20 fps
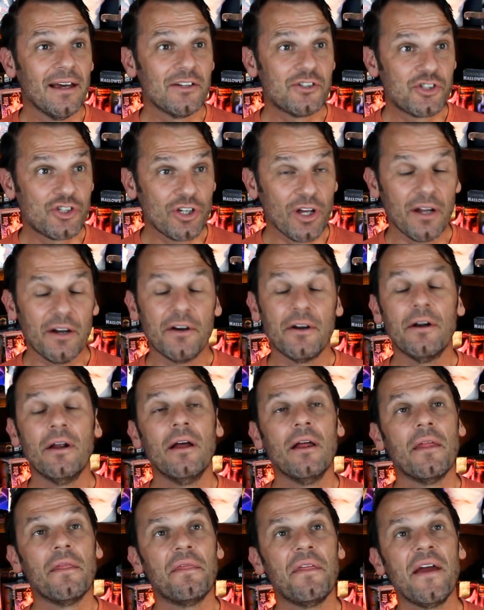And Shudder...
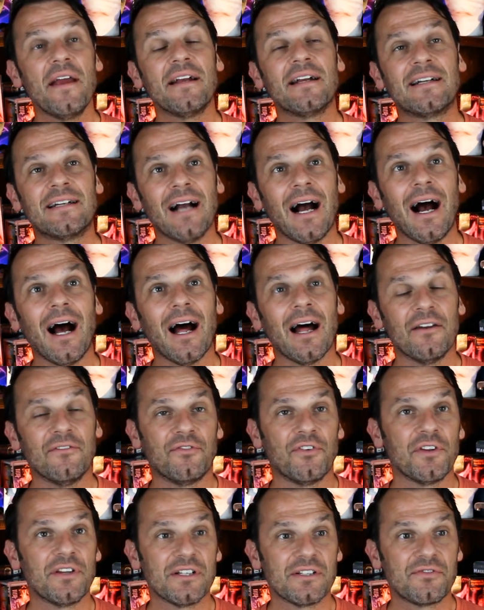thank God
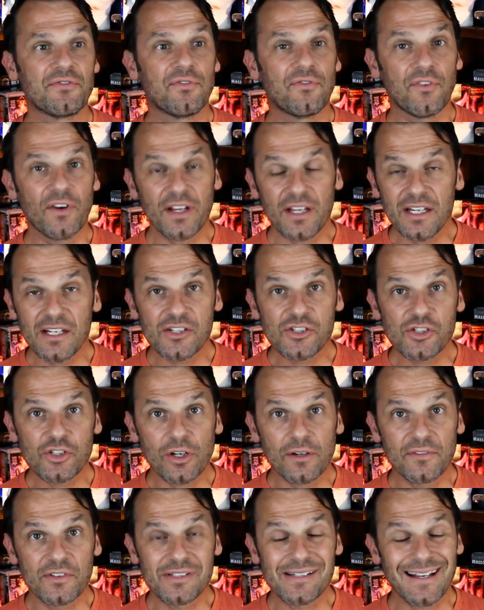for this freaking
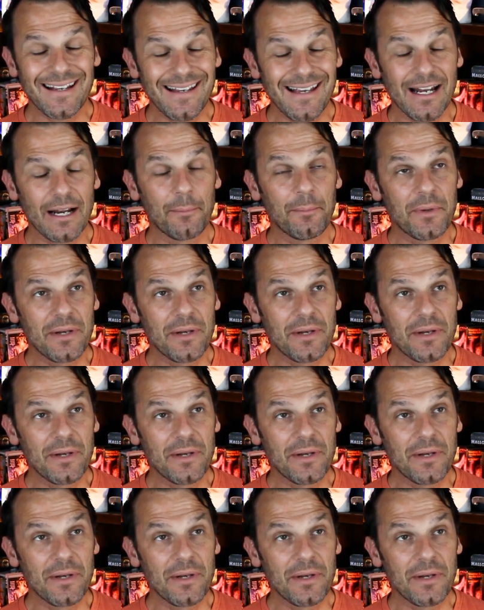service. Again,